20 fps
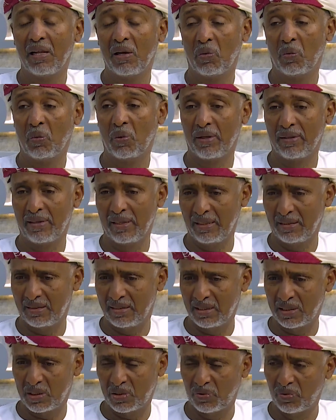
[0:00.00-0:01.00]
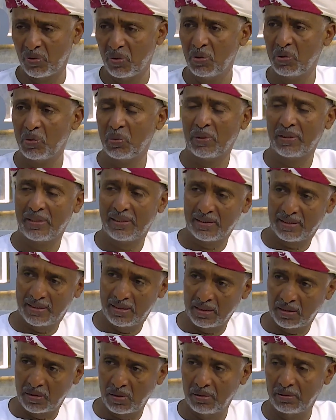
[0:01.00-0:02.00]
whether it is food, whether it's
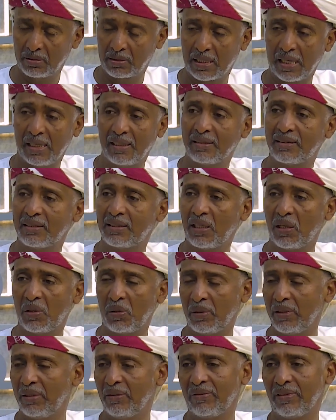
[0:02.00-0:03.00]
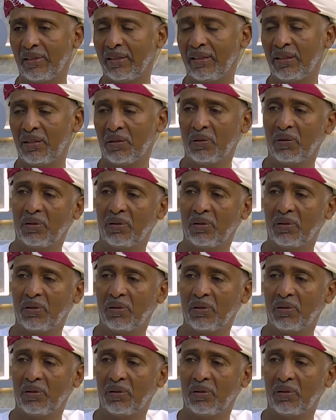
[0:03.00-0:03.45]
the culture, or even,